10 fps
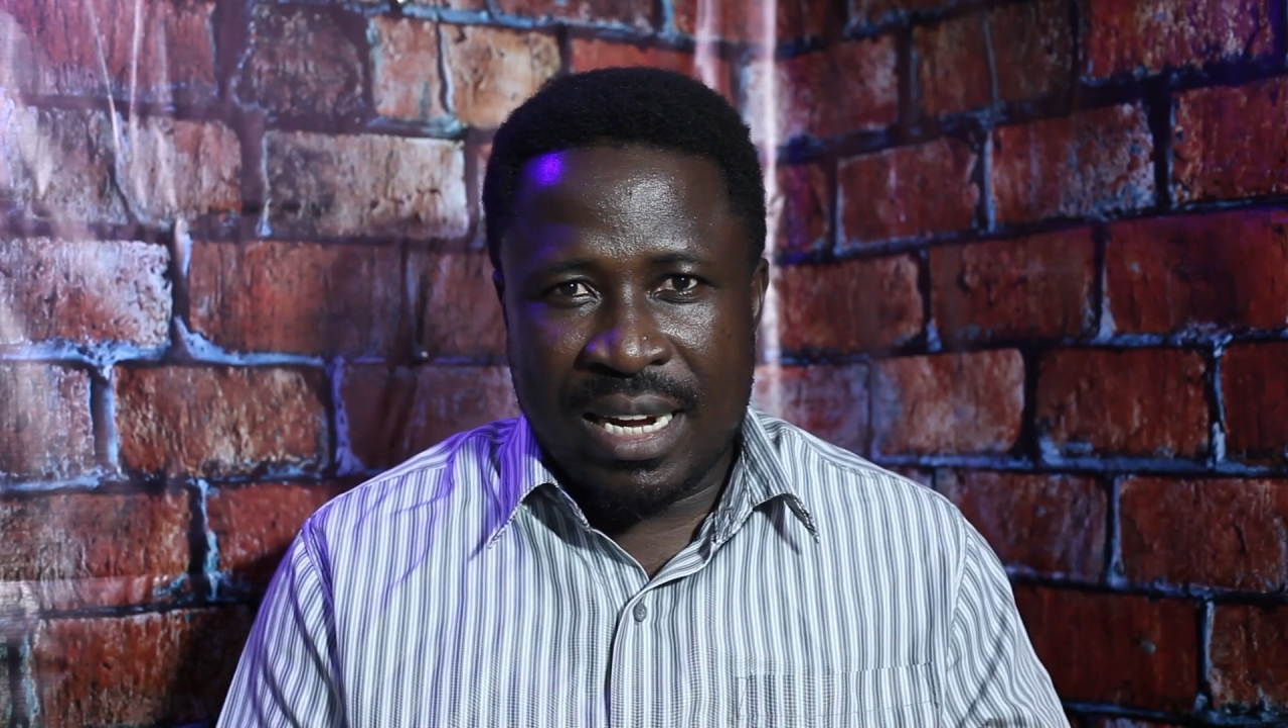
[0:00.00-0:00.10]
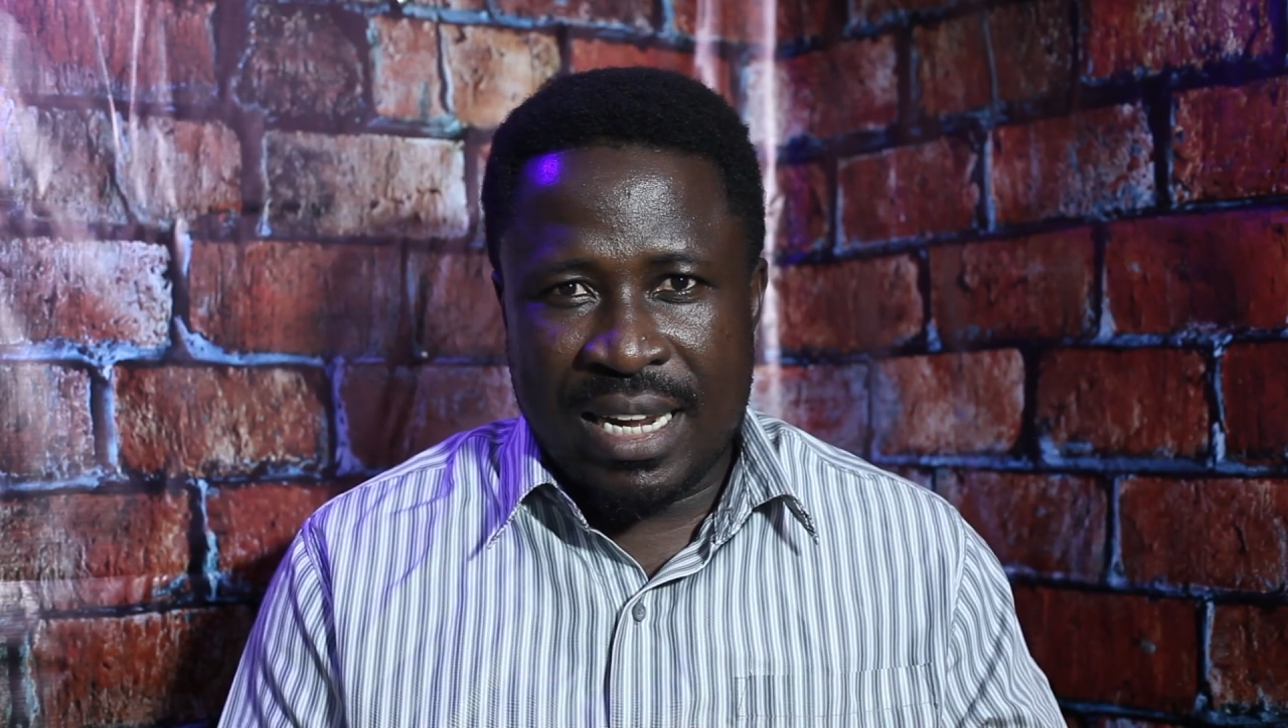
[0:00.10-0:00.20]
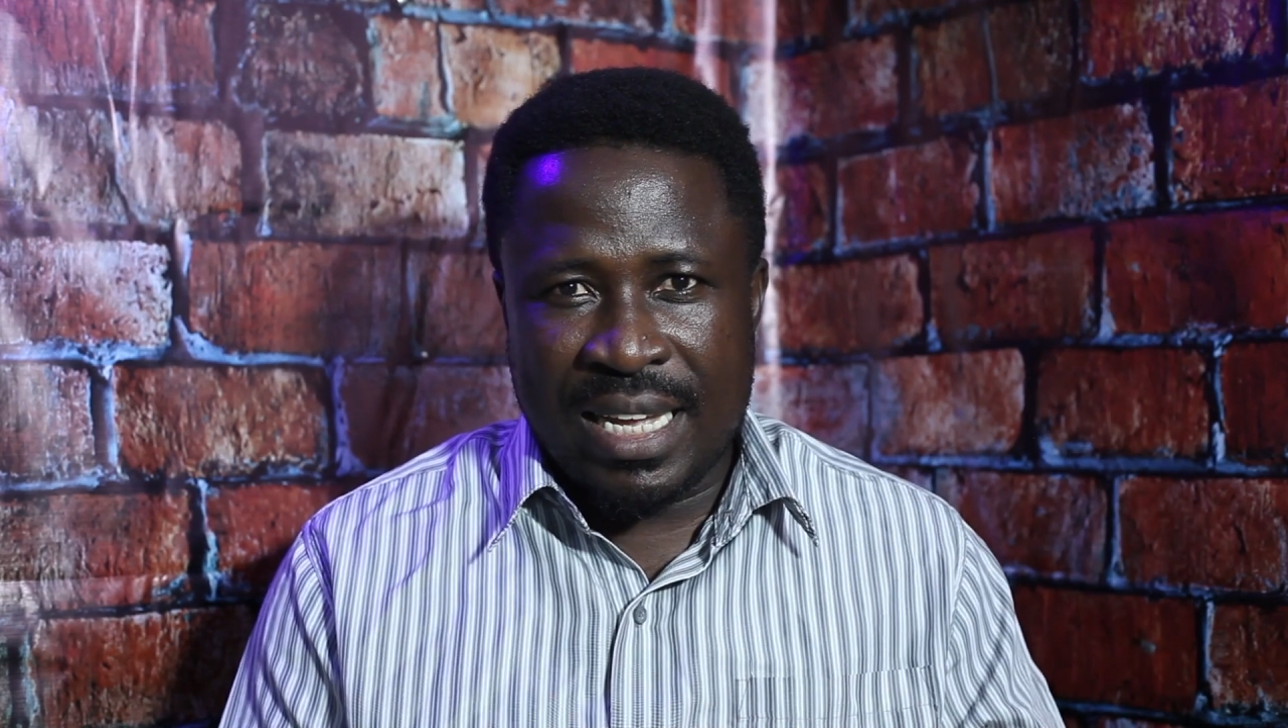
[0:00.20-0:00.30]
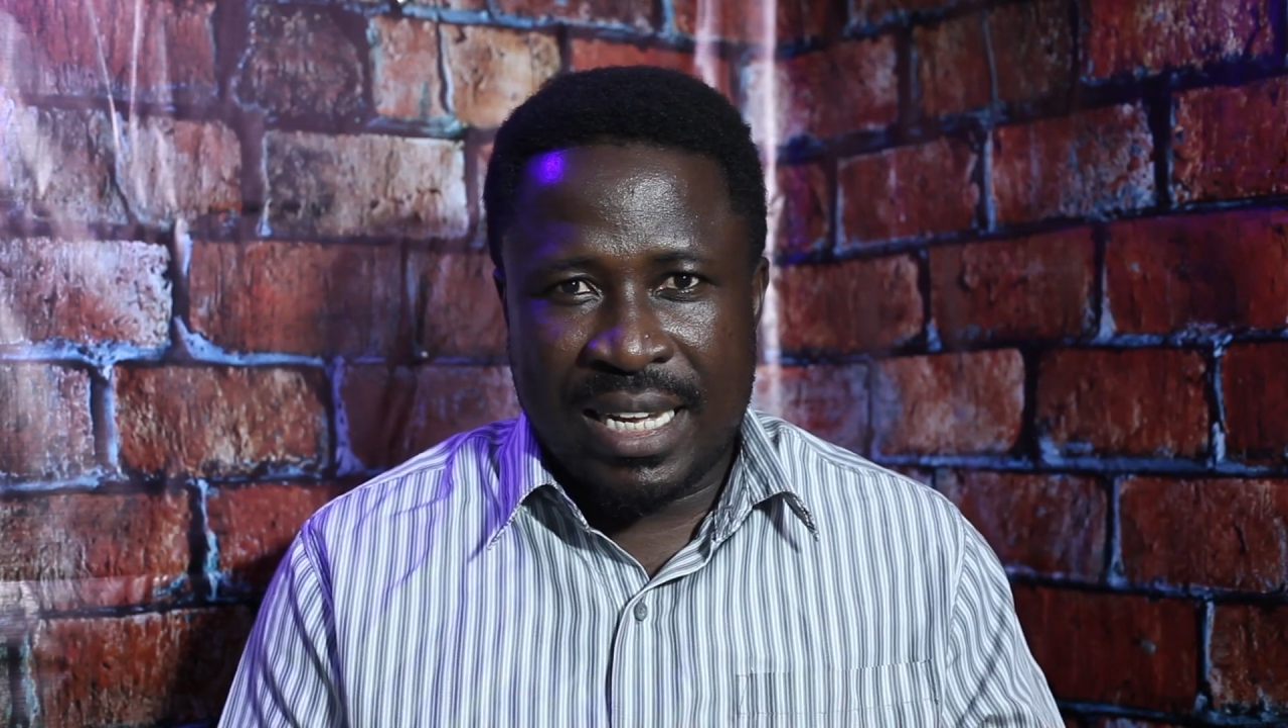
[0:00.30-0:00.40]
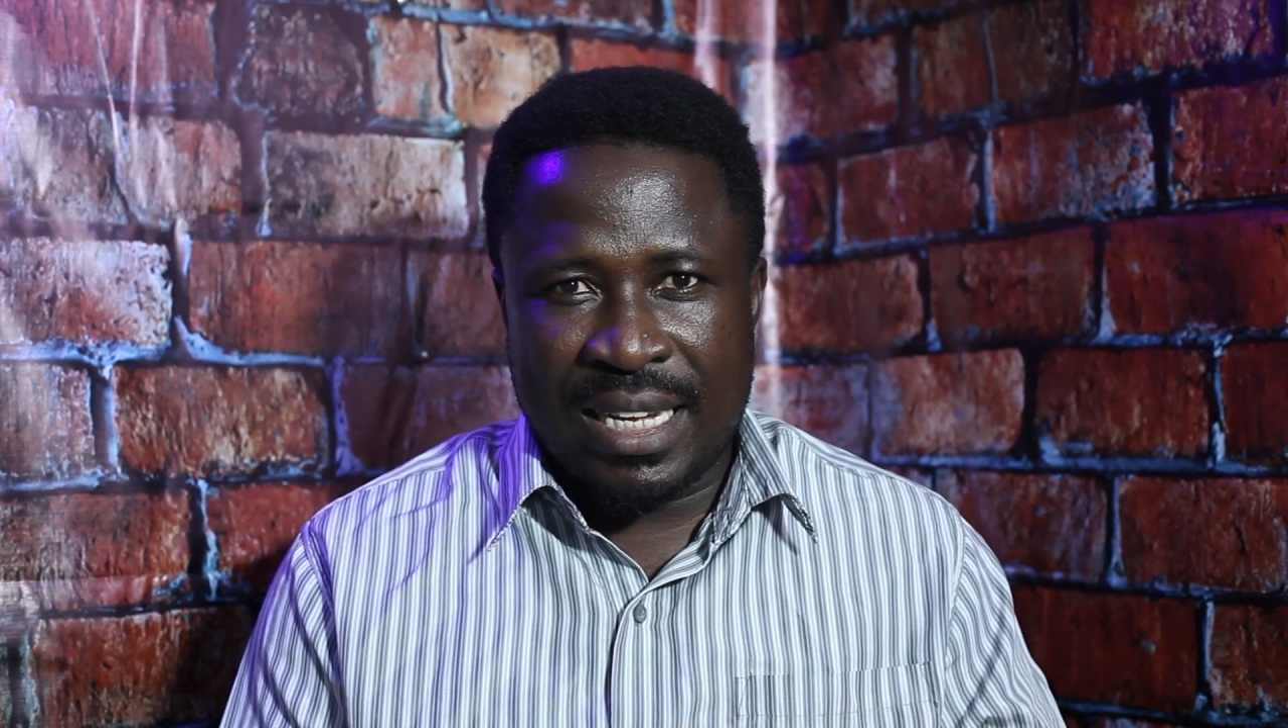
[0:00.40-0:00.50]

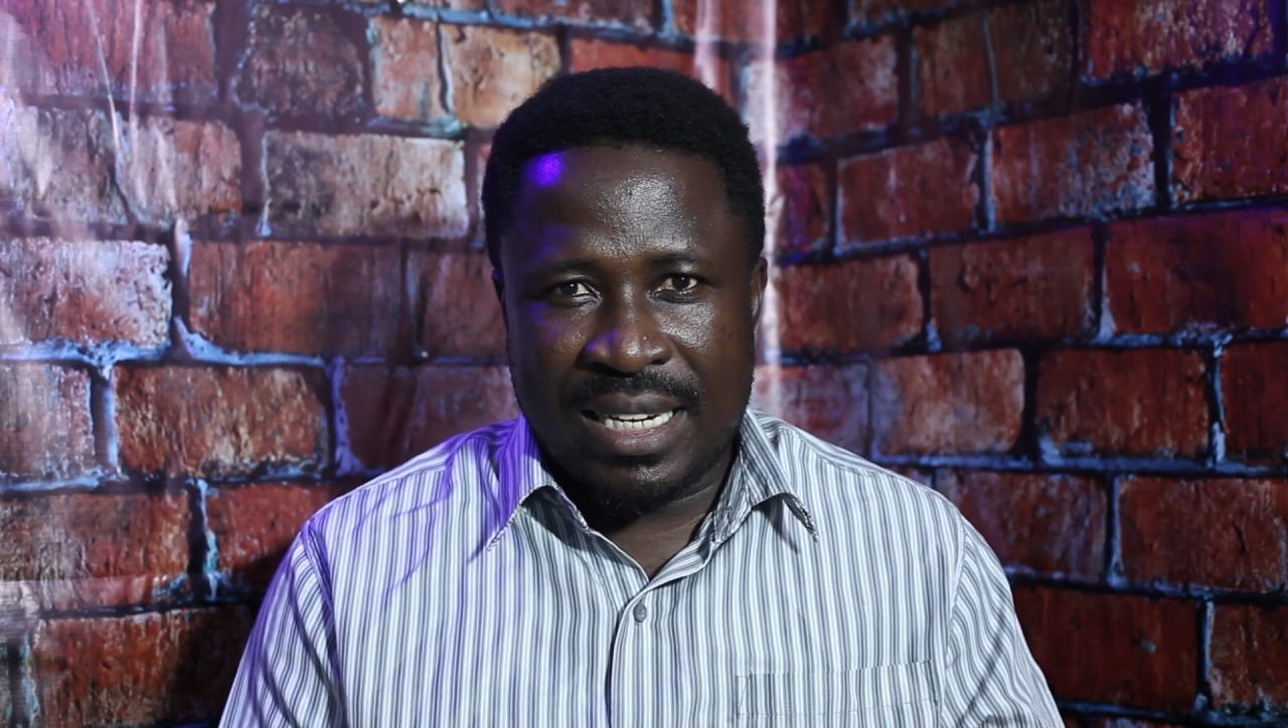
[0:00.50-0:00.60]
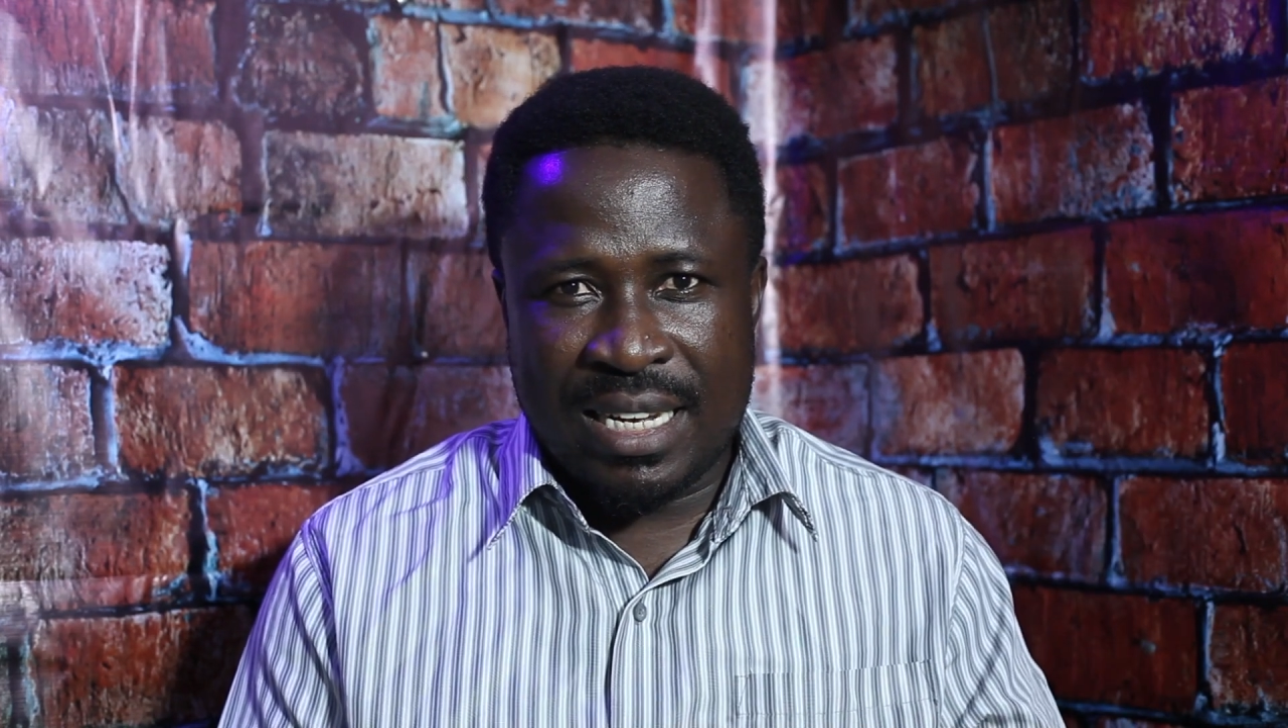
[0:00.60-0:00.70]
link in